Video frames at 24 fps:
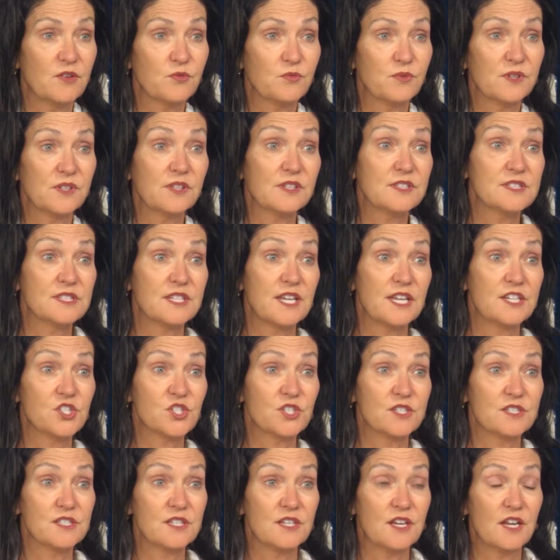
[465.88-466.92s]

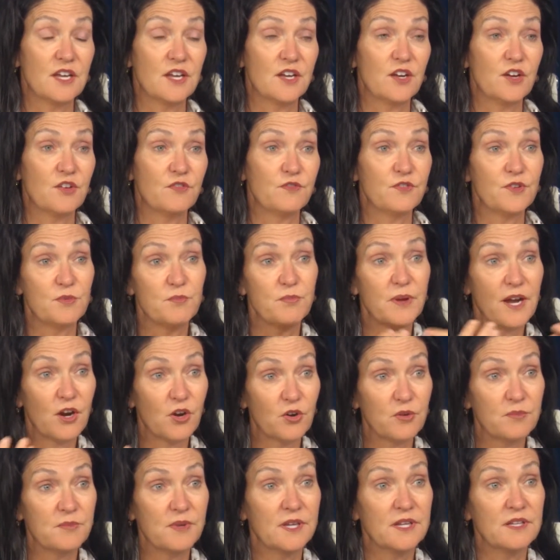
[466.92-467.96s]
realization of
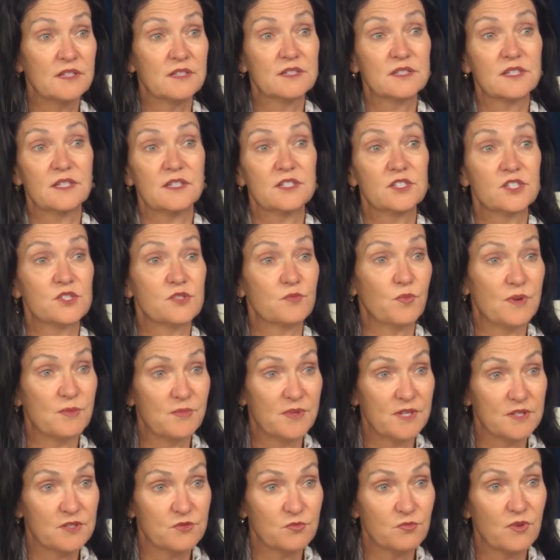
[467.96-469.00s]
empowerment and just
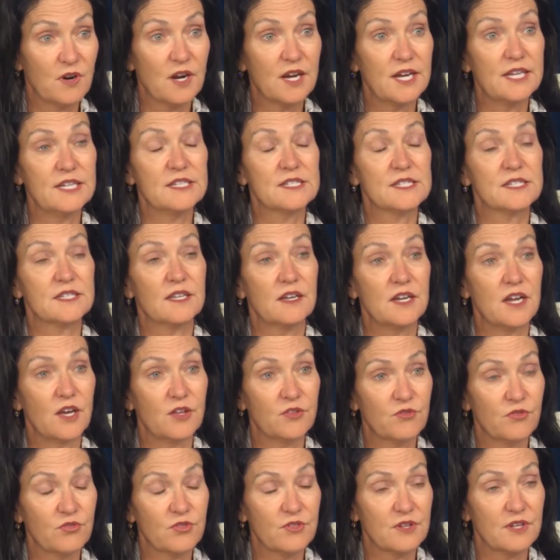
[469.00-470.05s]
women's rights and
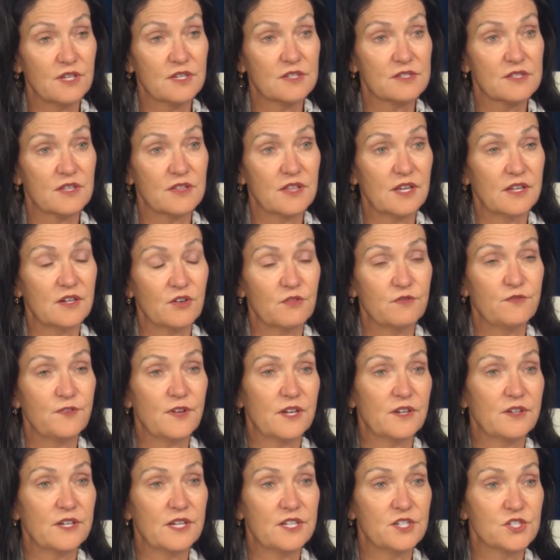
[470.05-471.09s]
other things that are
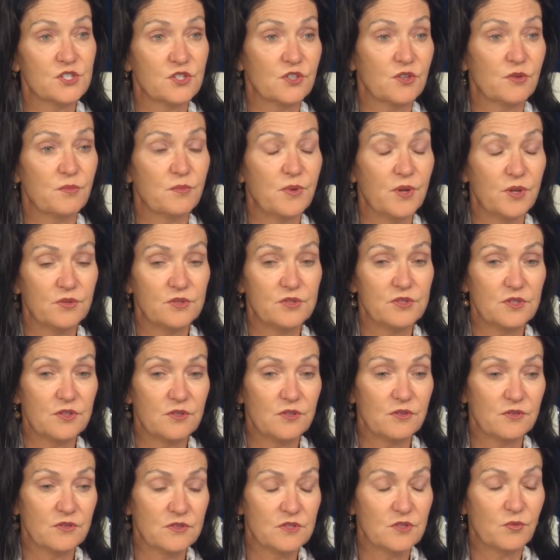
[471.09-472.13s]
foundational both
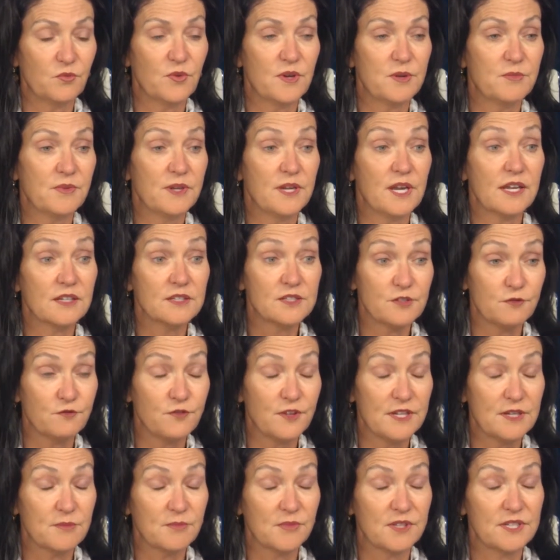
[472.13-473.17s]
to women and to
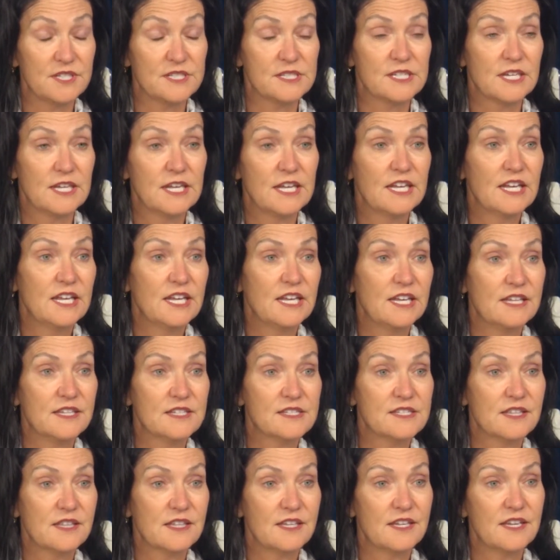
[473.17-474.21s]
families,
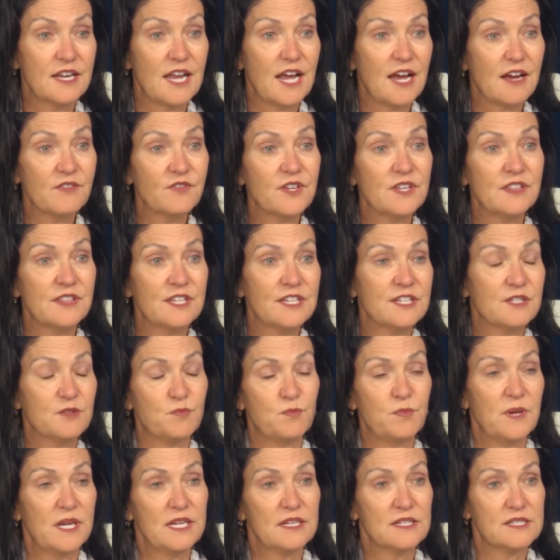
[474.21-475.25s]
is that having these
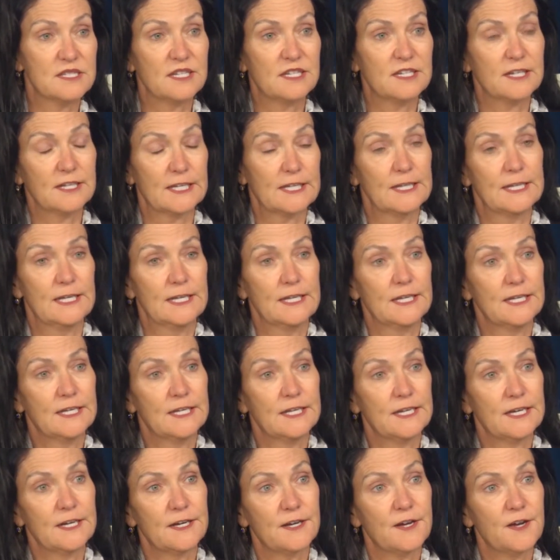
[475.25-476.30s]
basic
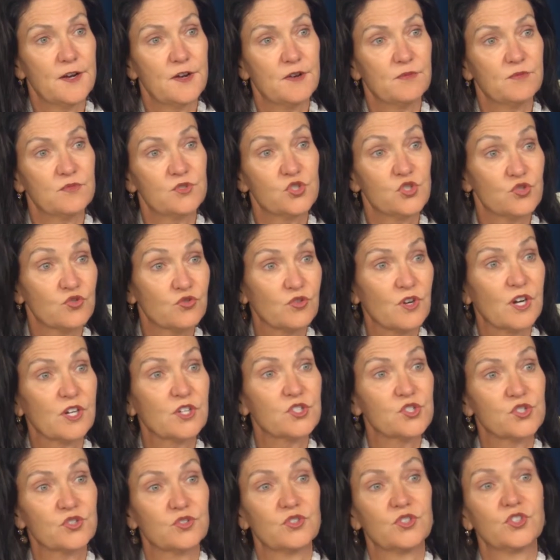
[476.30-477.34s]

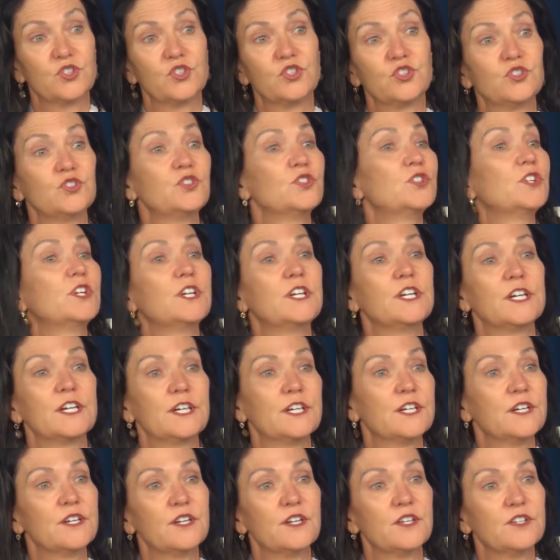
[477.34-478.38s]
structural
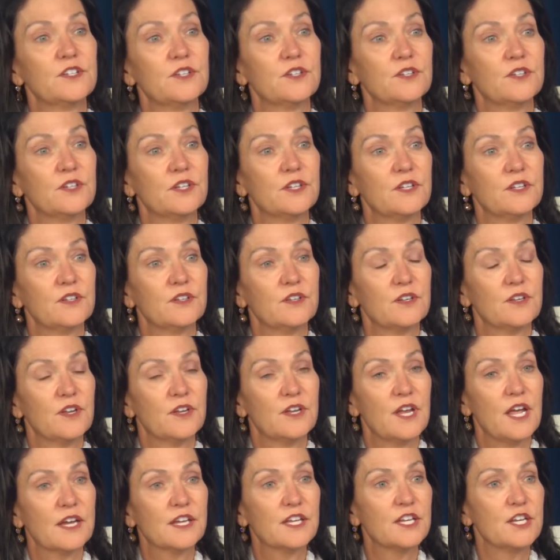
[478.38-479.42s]

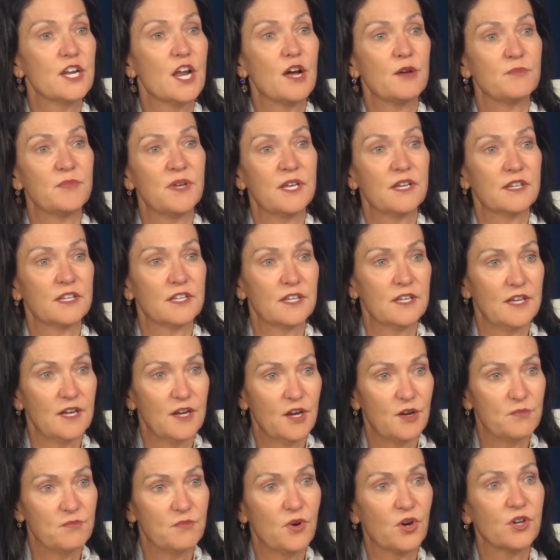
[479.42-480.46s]
economic
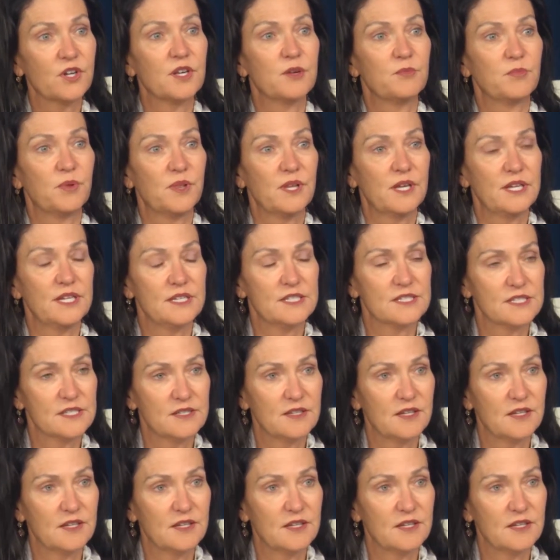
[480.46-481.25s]
marketplace